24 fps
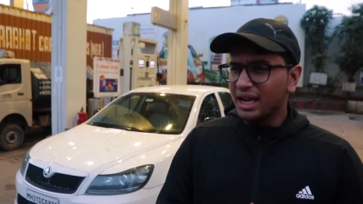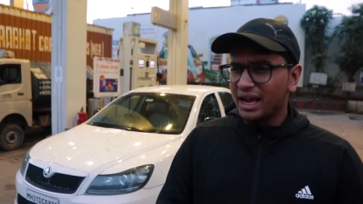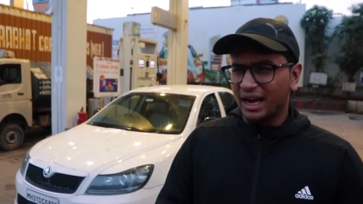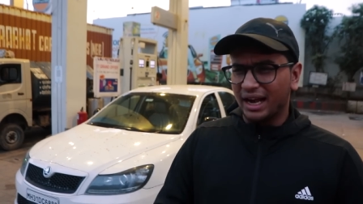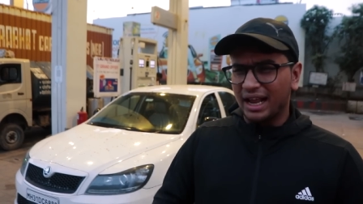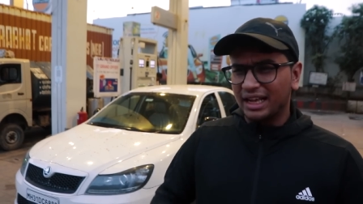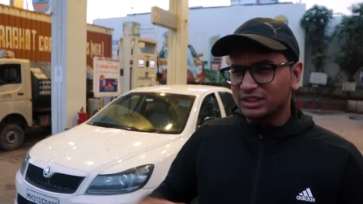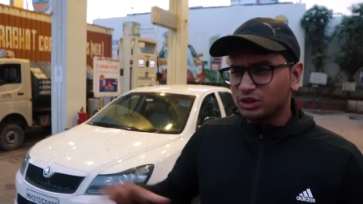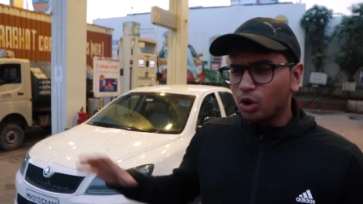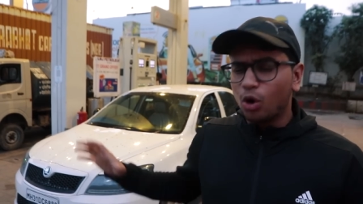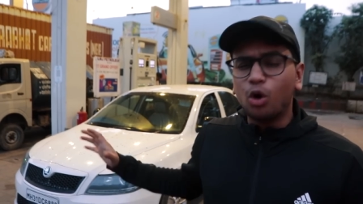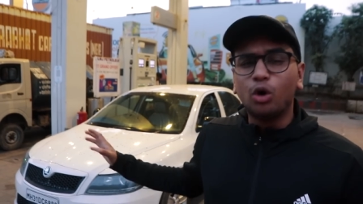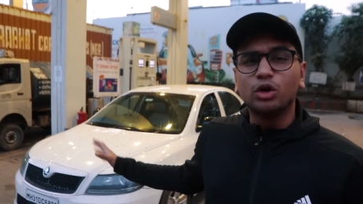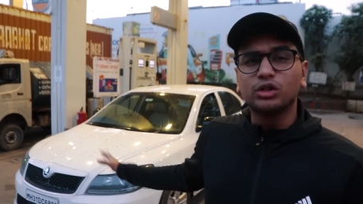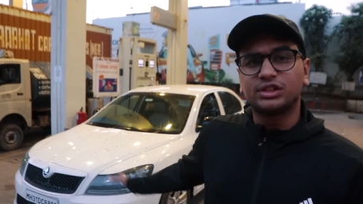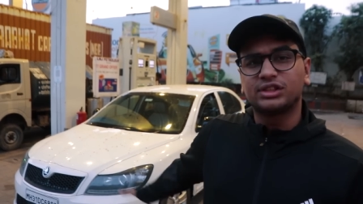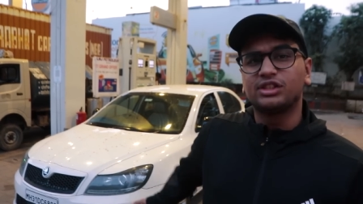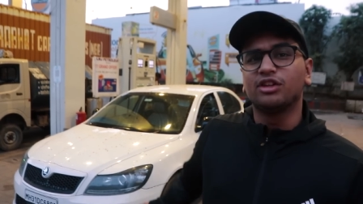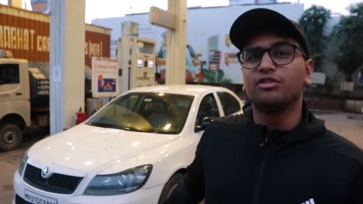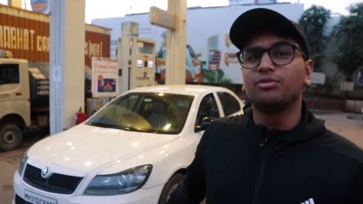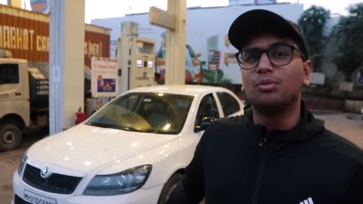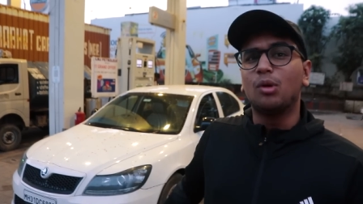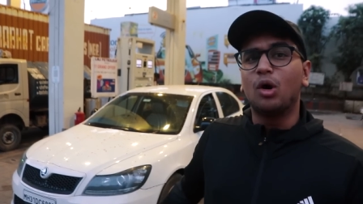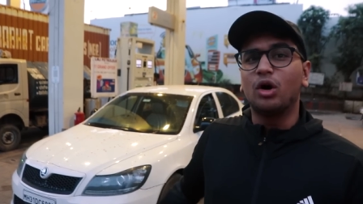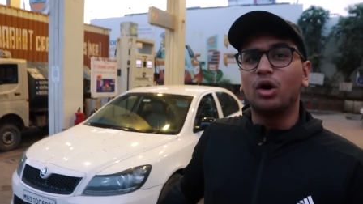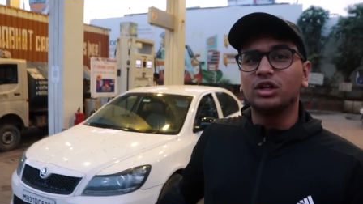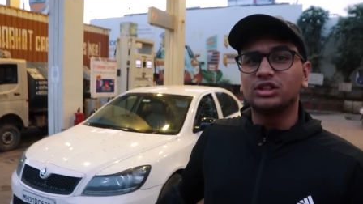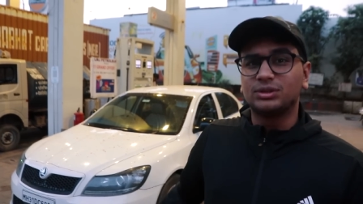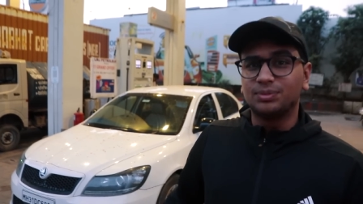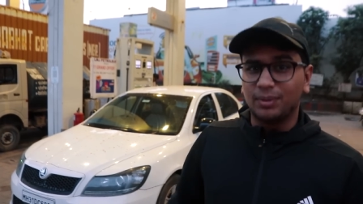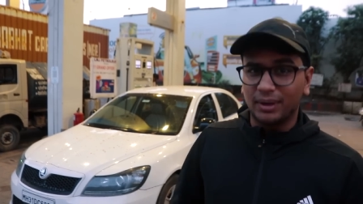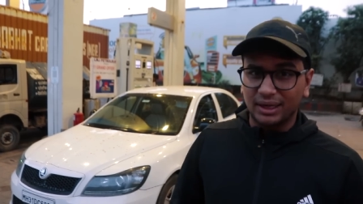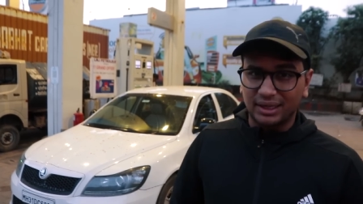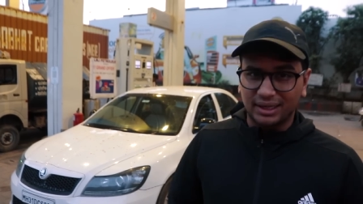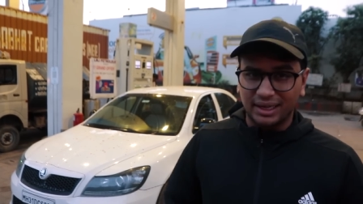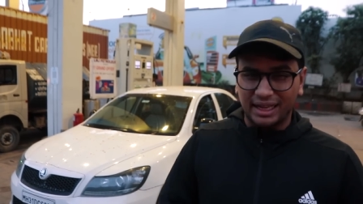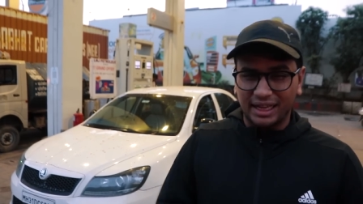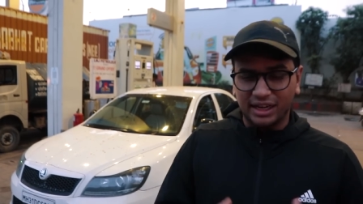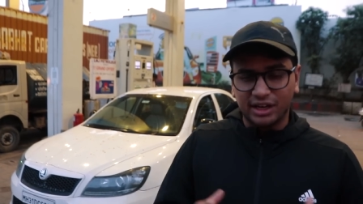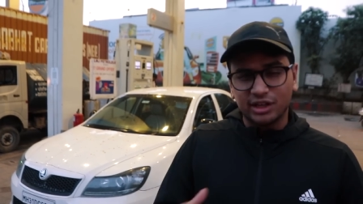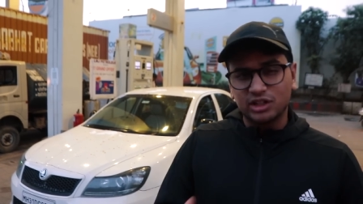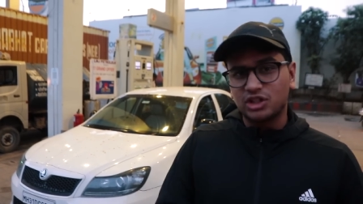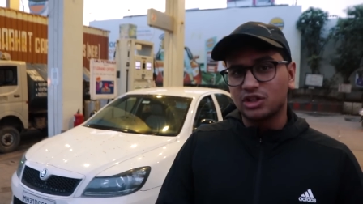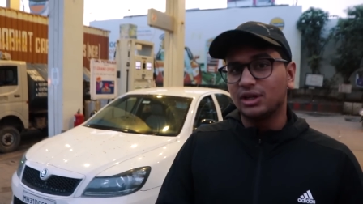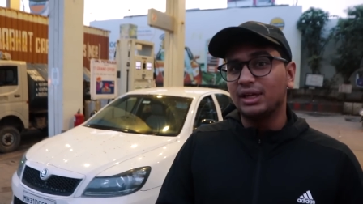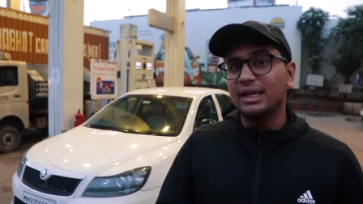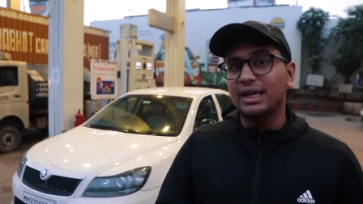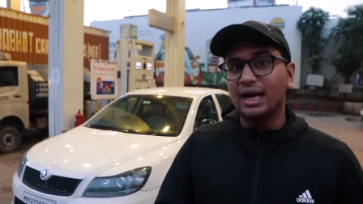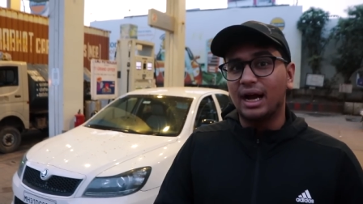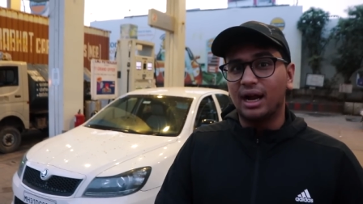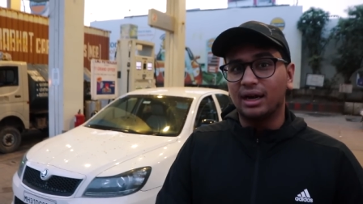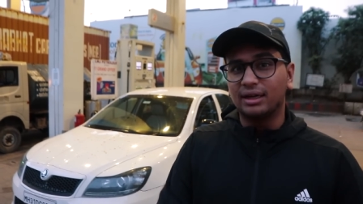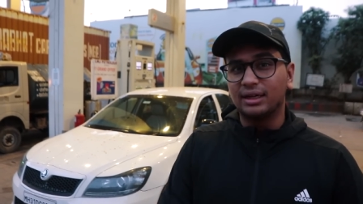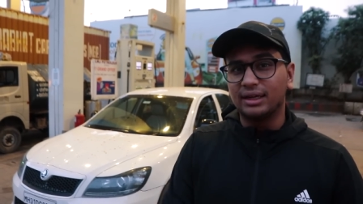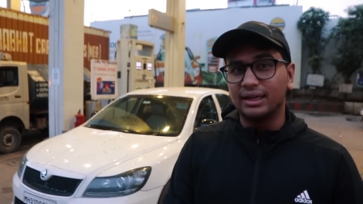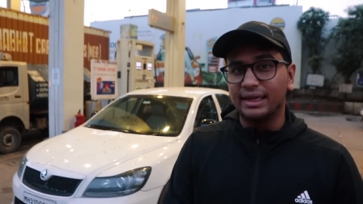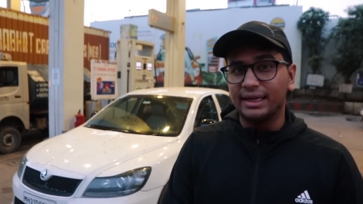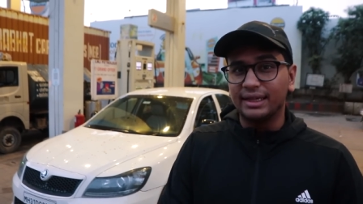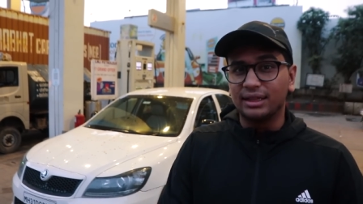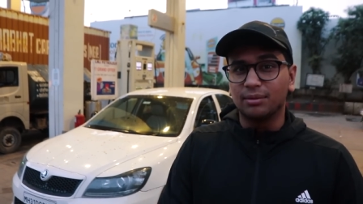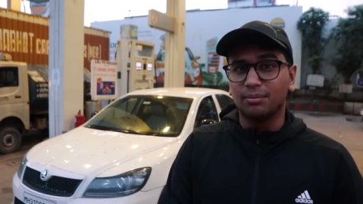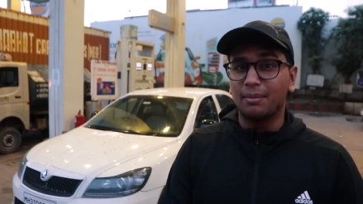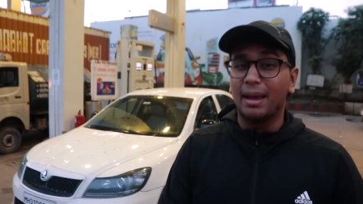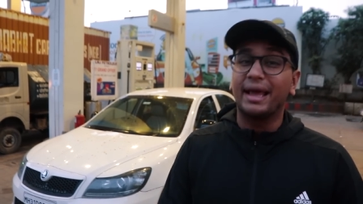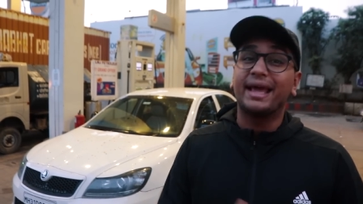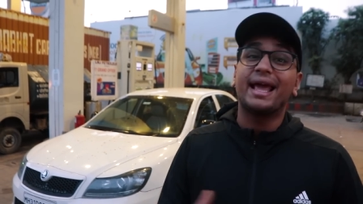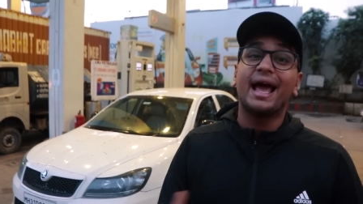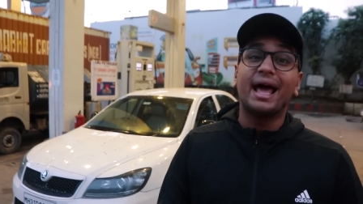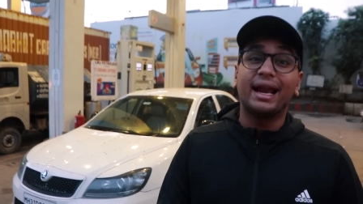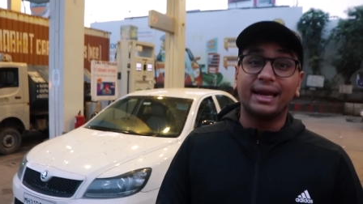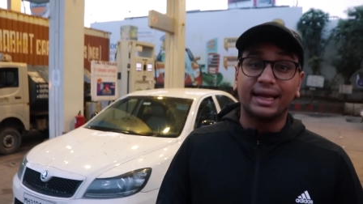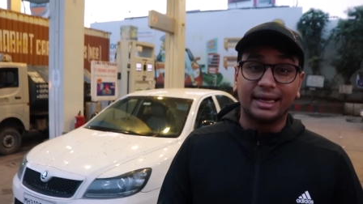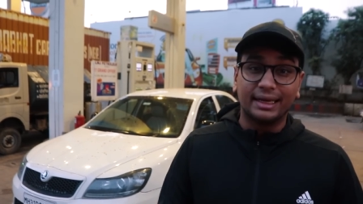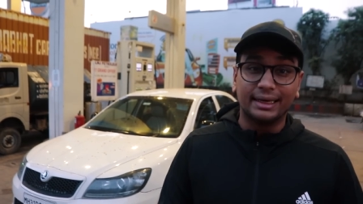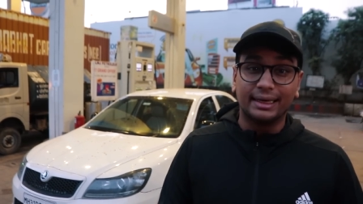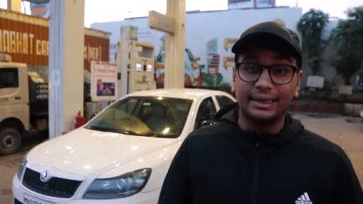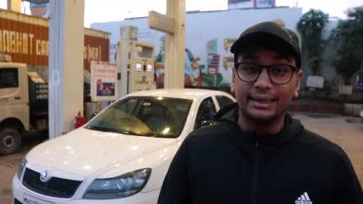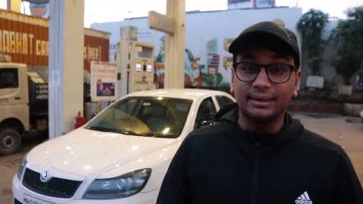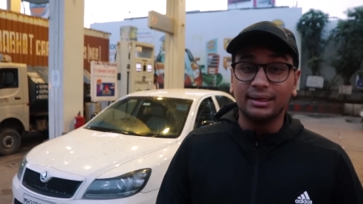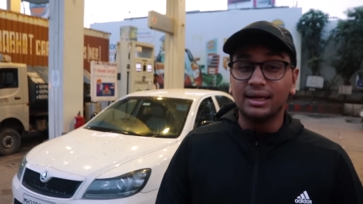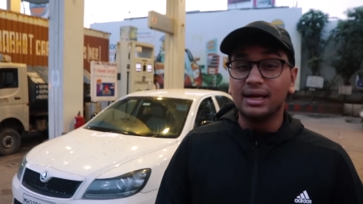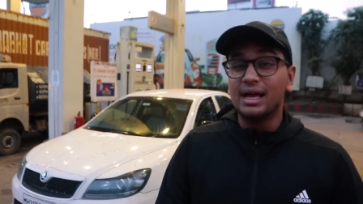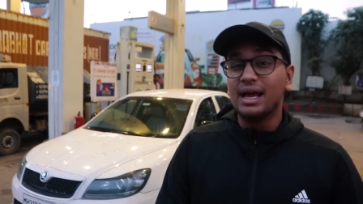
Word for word: It has a host of mods, but initially underneath, mechanically,